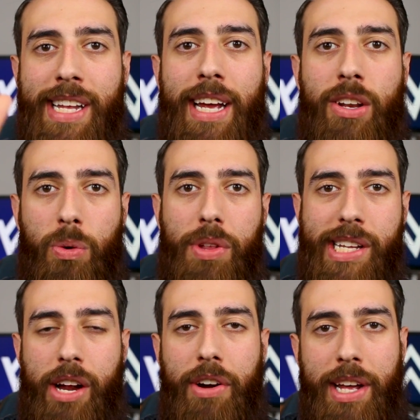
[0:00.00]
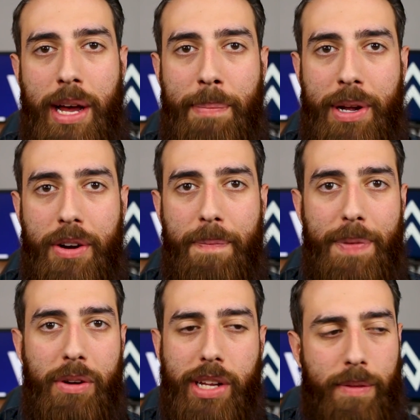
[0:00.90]
ignore this area up here.
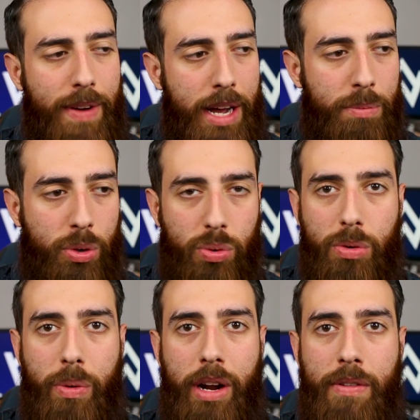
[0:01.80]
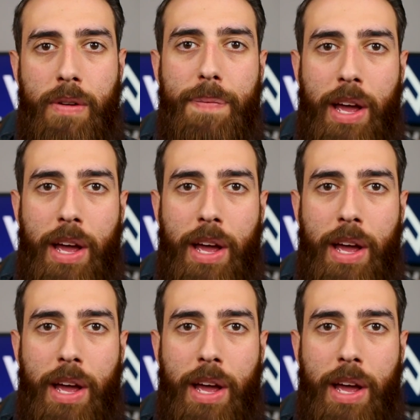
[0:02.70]
And it was like, fine, cool, whatever.